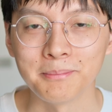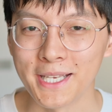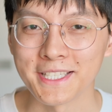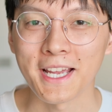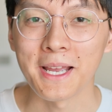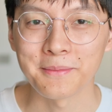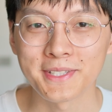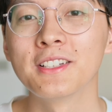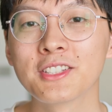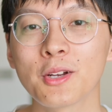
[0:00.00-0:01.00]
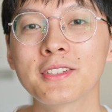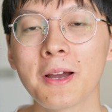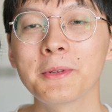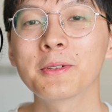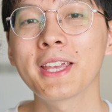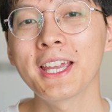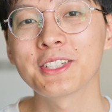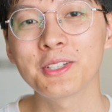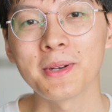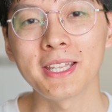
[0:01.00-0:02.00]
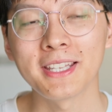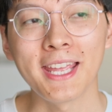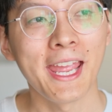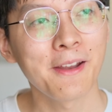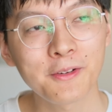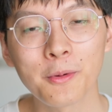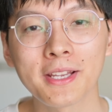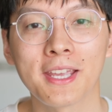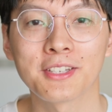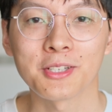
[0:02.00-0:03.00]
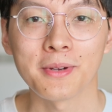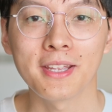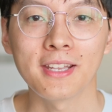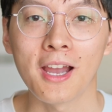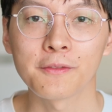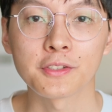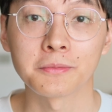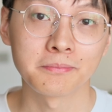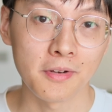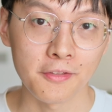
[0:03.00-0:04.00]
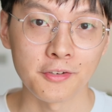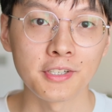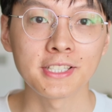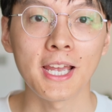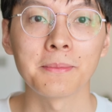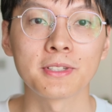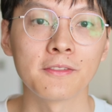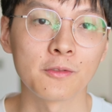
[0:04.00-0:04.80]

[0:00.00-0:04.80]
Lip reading: many times. Don't tell me you can't do it. Everyone can do it after 30 times of